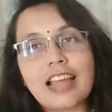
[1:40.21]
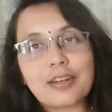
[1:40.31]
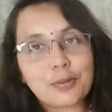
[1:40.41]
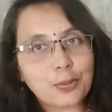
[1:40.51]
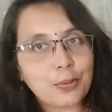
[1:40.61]

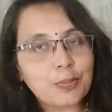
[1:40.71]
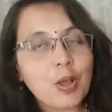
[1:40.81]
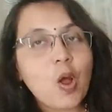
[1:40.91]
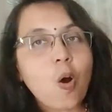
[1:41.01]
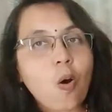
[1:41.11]
at home
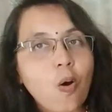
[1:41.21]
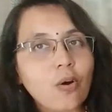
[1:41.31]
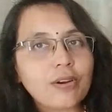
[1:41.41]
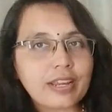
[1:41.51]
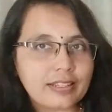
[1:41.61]

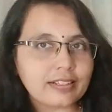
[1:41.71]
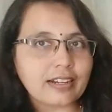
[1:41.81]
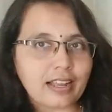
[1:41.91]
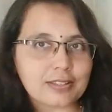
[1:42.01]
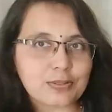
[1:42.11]
or in the
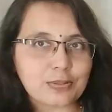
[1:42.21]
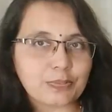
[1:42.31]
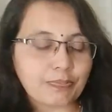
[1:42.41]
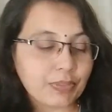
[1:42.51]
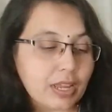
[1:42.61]
classroom.